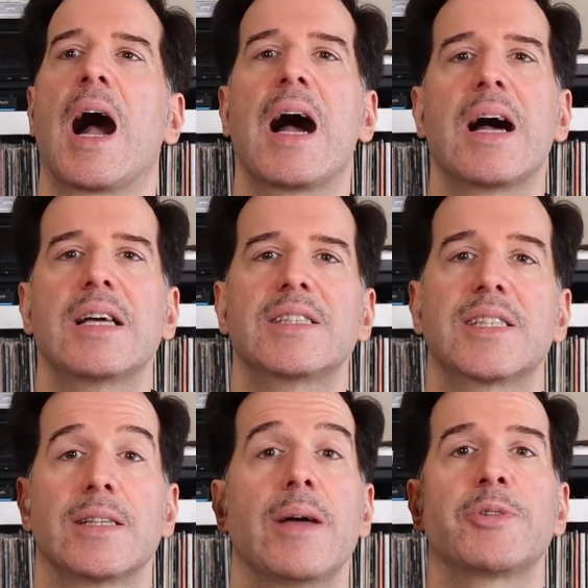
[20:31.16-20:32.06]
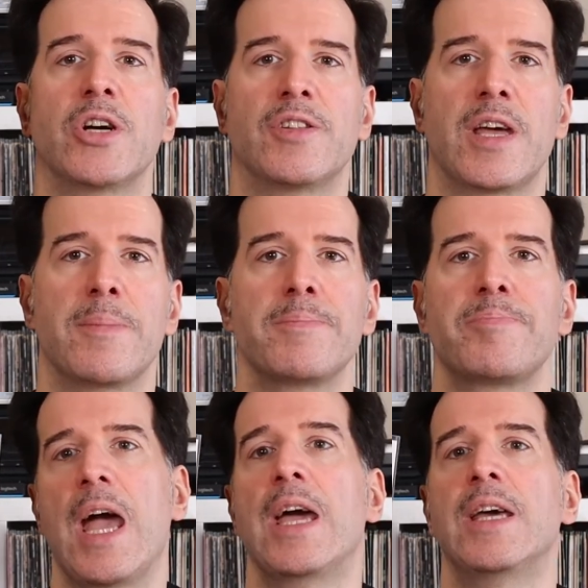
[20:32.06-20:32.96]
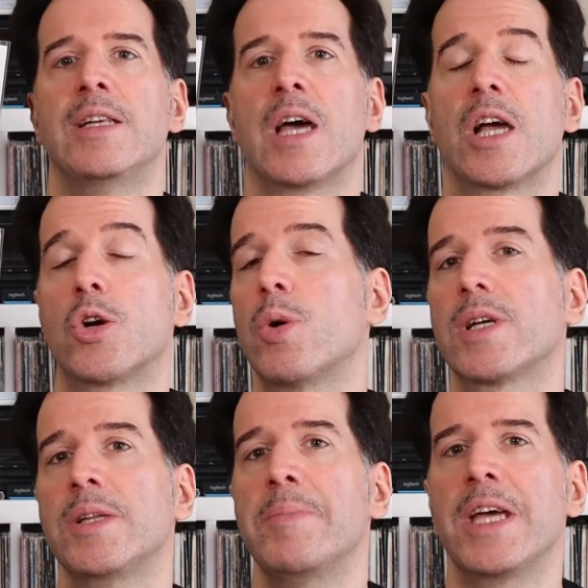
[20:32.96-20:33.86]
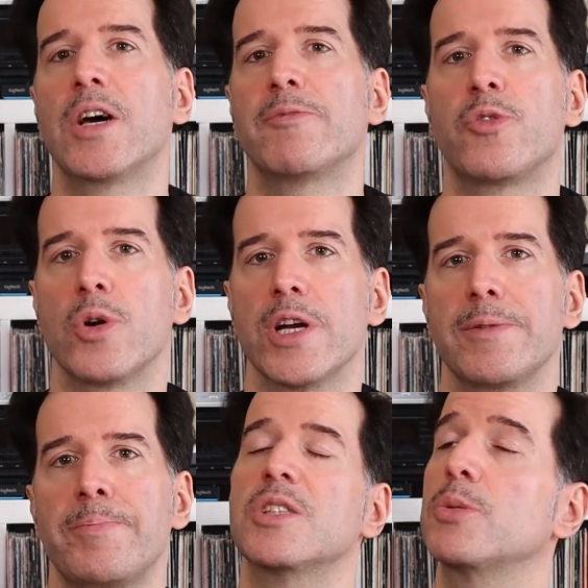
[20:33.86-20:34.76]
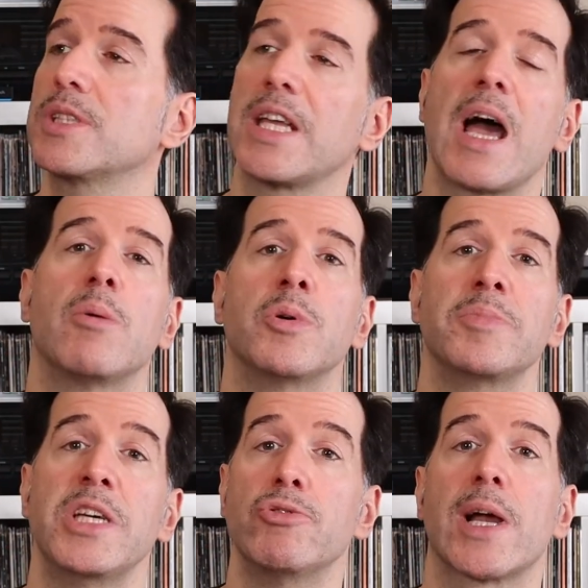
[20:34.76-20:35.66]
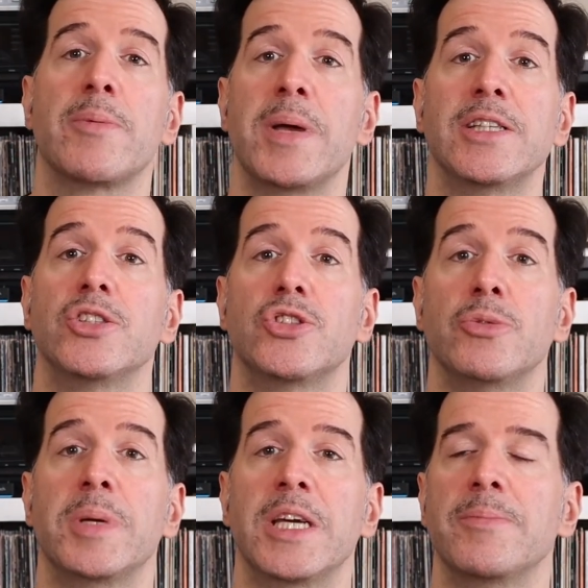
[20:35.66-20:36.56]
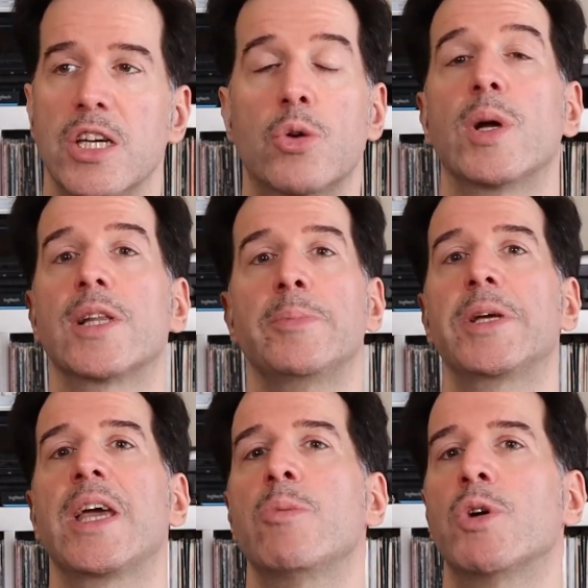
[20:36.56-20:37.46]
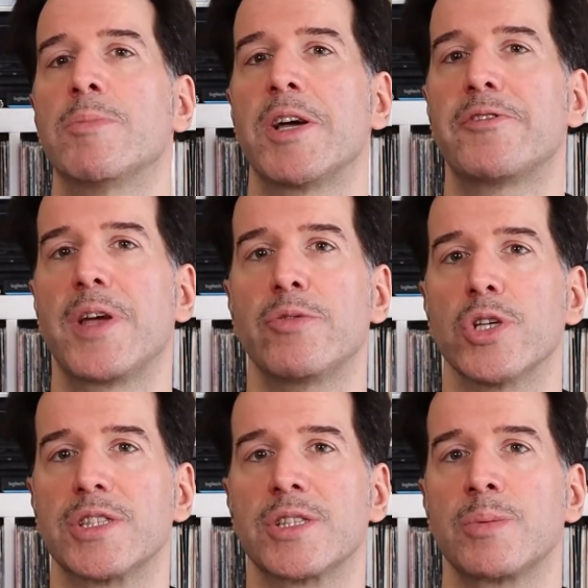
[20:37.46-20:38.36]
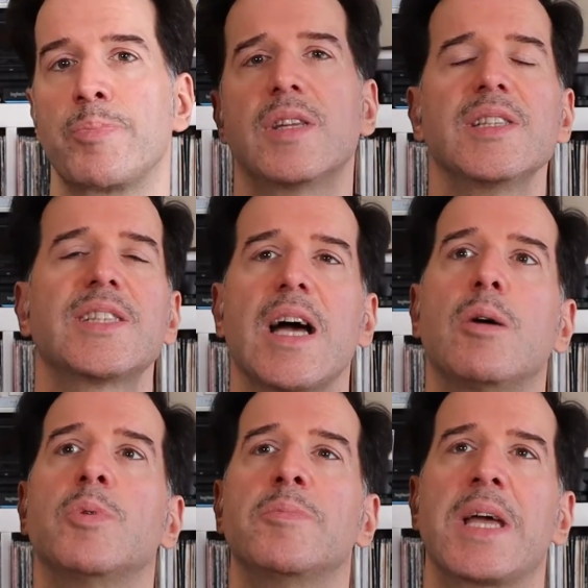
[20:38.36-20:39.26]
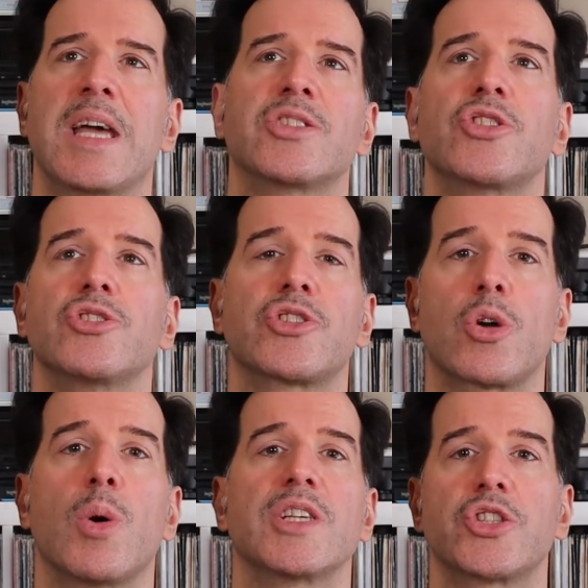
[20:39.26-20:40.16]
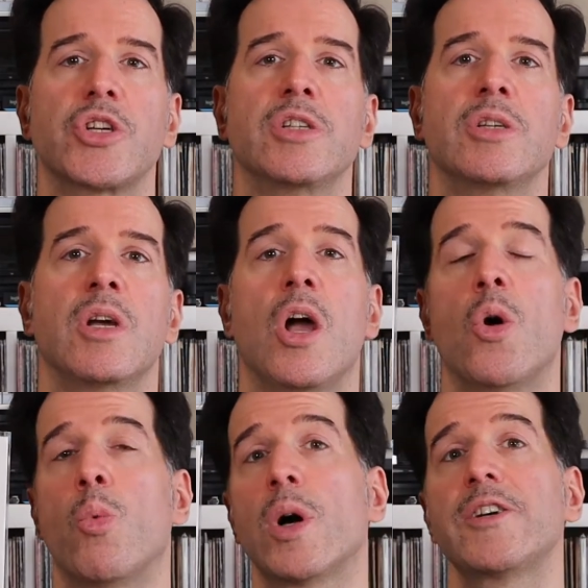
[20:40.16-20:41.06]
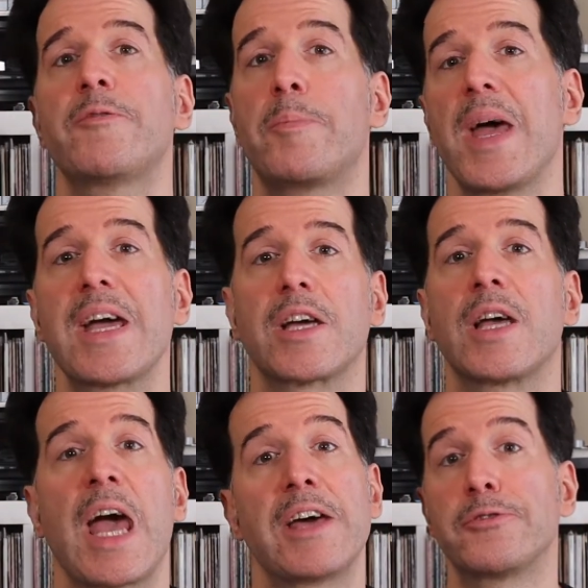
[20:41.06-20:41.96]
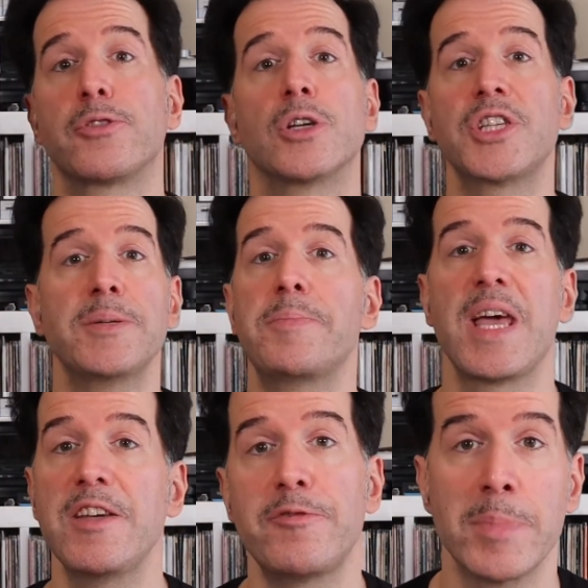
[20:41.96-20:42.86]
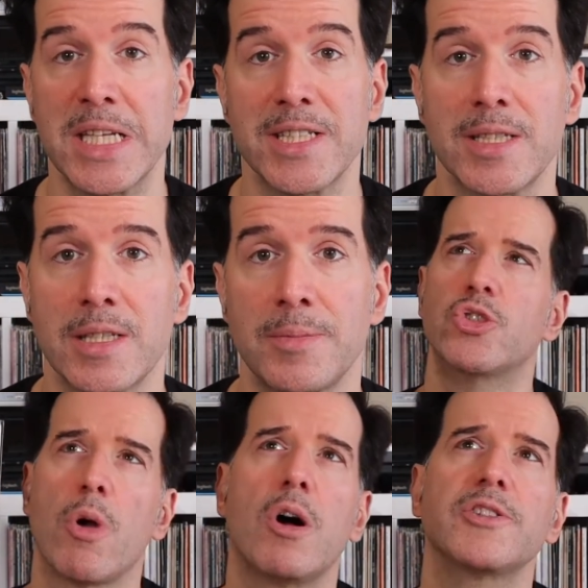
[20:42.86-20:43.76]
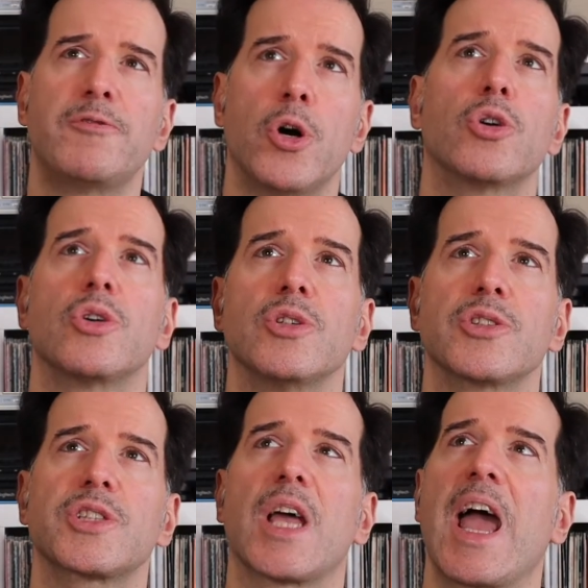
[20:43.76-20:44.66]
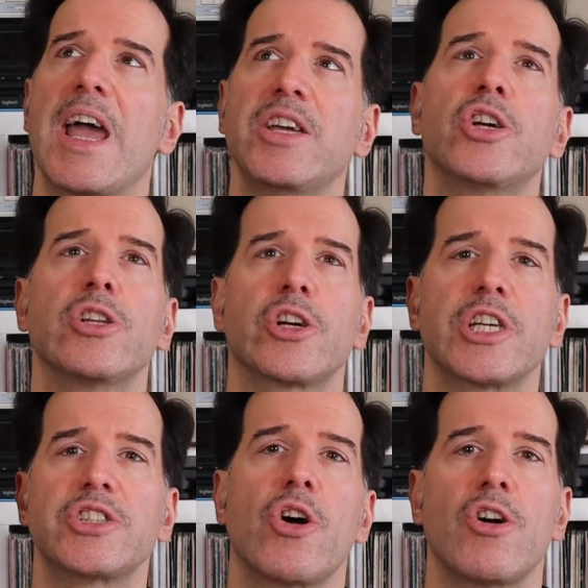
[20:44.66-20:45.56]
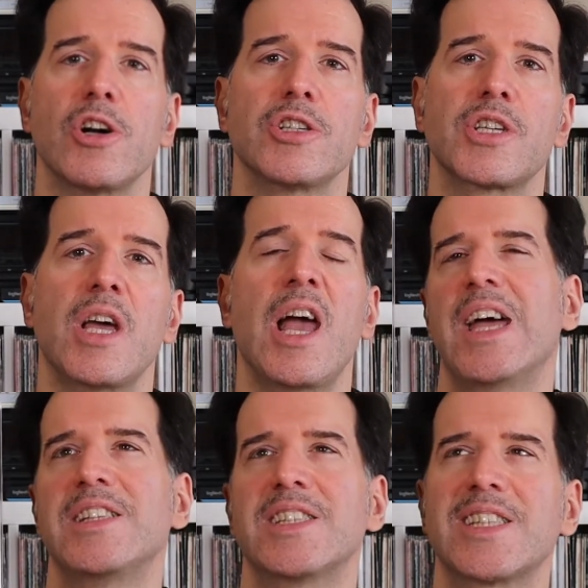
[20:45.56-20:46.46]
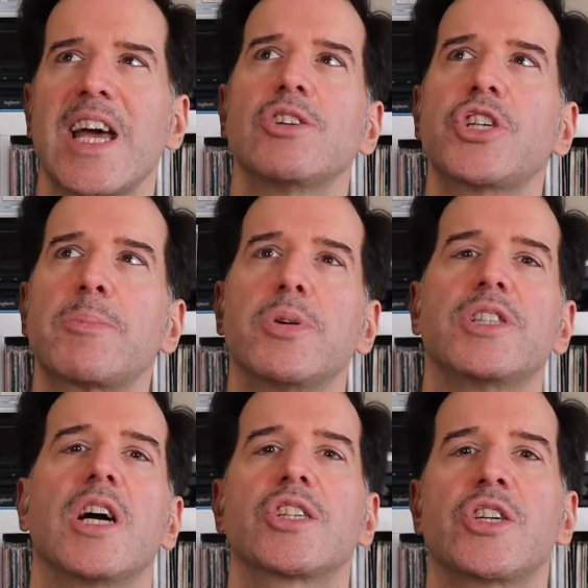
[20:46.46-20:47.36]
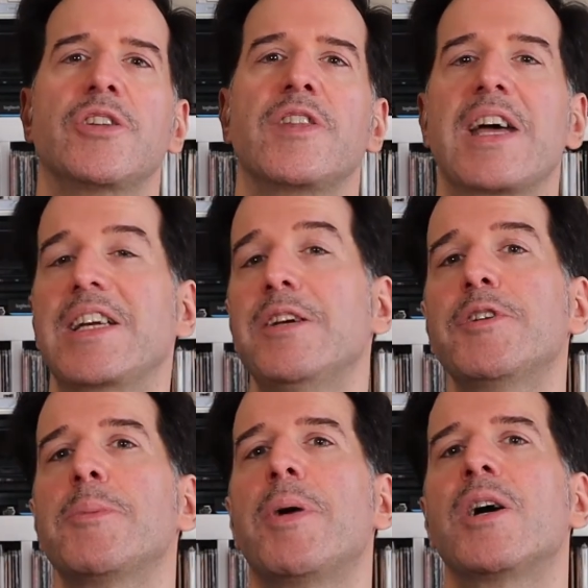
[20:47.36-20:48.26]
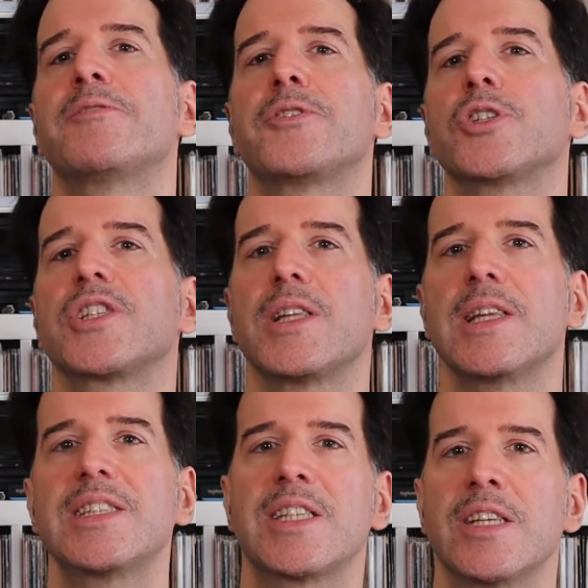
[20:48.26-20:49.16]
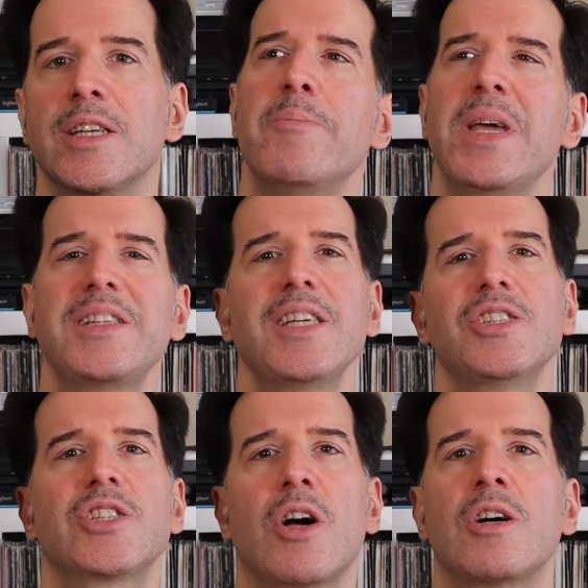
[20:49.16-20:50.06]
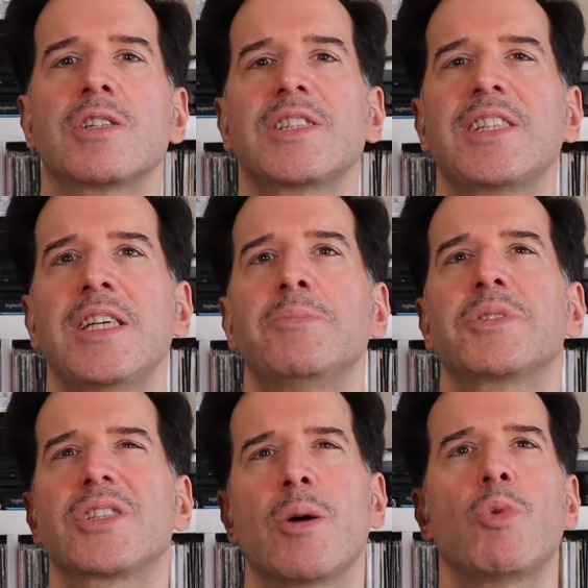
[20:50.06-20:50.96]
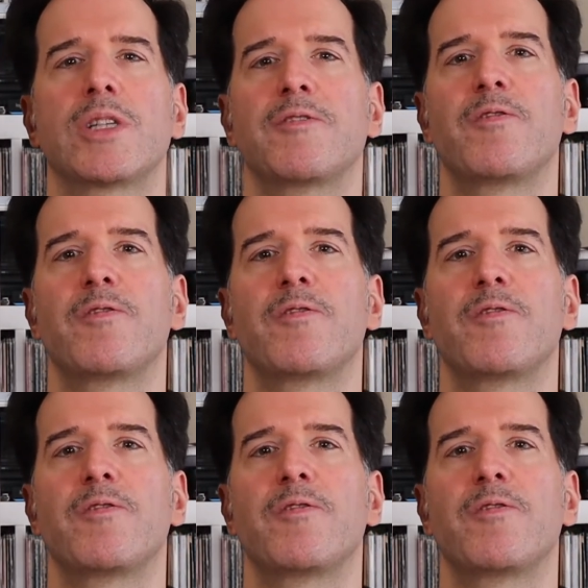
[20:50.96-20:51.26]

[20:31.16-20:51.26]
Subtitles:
I slept on them, and I quickly made up for it. This was the album he recommended to me. It quickly became one of my favorites. This album answers the question, what if Beck had fronted Pavement? Drawled vocals, angular guitars, and nostalgic production that even upon first listen make these songs seem somewhat